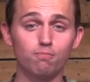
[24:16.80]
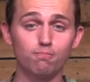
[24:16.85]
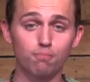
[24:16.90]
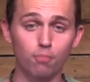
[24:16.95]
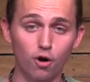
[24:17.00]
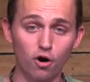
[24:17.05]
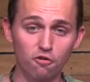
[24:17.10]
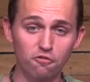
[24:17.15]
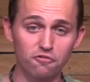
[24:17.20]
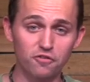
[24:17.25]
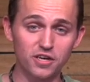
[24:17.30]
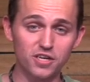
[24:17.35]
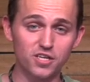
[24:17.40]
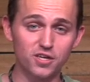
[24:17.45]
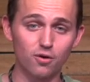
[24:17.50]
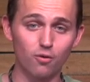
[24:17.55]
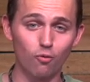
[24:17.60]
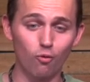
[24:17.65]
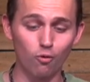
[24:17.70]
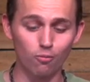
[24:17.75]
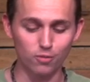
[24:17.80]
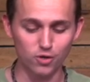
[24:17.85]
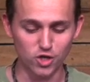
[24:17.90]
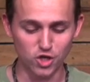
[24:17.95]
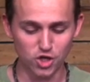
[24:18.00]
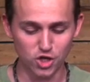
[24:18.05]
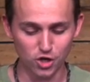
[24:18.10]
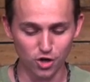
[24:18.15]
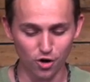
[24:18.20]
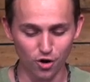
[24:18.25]
perfect or
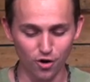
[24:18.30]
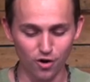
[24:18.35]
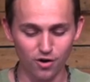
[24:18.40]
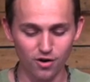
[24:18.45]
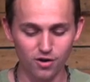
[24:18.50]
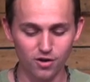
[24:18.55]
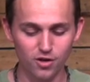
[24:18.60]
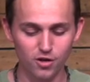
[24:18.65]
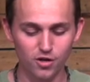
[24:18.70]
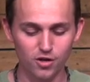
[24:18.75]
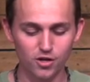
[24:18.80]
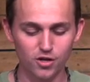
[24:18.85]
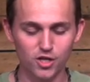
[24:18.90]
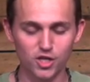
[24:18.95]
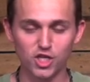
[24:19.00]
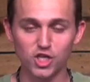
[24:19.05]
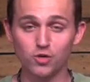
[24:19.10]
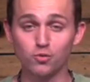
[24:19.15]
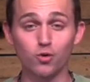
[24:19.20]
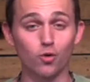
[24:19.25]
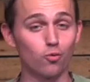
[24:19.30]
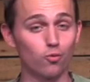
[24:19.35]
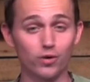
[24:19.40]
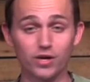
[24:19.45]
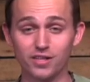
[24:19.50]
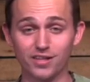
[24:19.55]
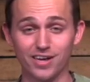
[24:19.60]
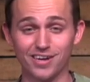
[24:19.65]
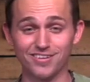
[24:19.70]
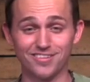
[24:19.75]
mature, you will
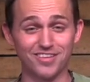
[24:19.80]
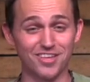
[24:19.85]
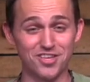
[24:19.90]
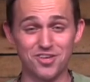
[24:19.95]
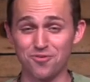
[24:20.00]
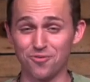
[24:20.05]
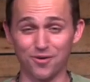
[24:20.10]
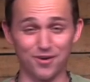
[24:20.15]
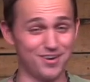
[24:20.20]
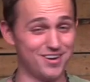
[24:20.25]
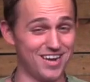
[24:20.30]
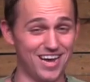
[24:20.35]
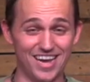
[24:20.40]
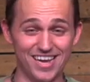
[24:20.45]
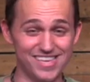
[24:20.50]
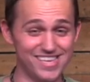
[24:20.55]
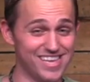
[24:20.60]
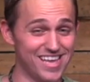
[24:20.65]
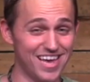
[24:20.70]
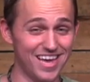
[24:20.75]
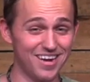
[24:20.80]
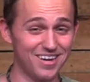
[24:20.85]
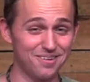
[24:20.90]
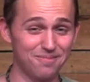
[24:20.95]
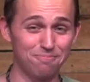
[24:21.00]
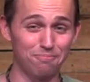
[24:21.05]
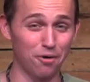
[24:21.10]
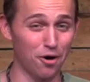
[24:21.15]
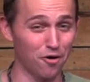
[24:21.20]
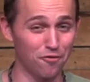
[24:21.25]
realize that you are not yet
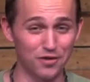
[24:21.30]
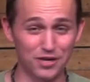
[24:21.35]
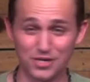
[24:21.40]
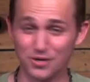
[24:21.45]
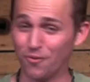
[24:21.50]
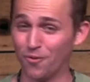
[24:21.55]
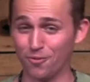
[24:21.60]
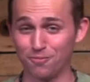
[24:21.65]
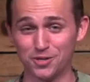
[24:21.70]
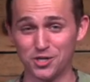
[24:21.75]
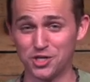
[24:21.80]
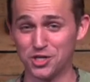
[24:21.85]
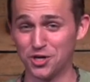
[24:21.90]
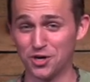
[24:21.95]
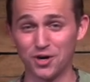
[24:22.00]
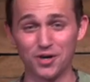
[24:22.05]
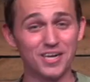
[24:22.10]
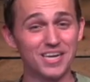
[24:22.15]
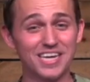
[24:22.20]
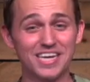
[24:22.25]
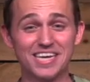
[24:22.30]
perfect or mature.